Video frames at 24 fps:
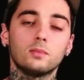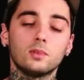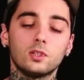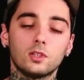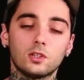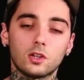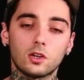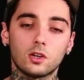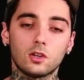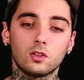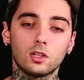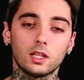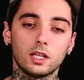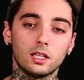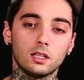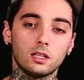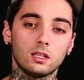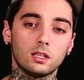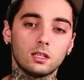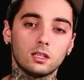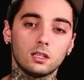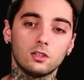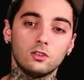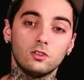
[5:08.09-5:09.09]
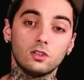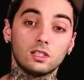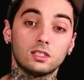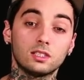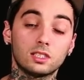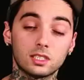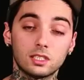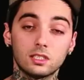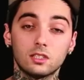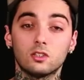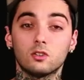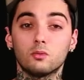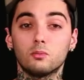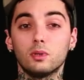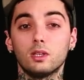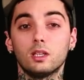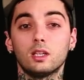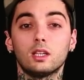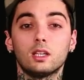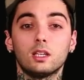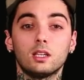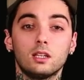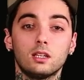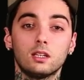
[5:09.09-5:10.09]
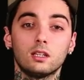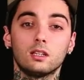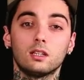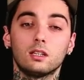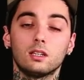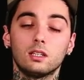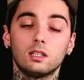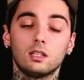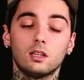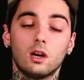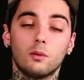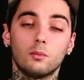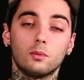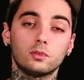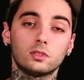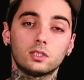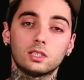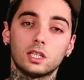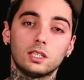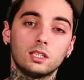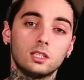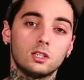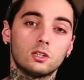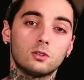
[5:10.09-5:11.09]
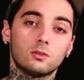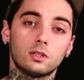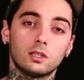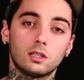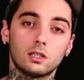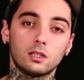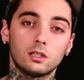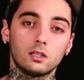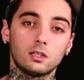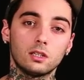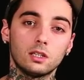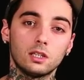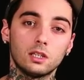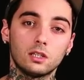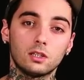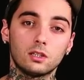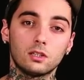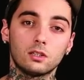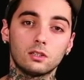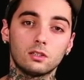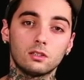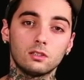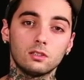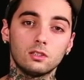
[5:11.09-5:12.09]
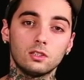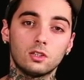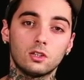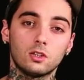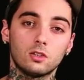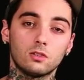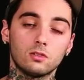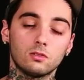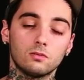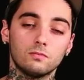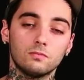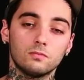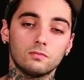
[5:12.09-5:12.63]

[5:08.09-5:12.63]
you know, like you can still be almost any career or, you know,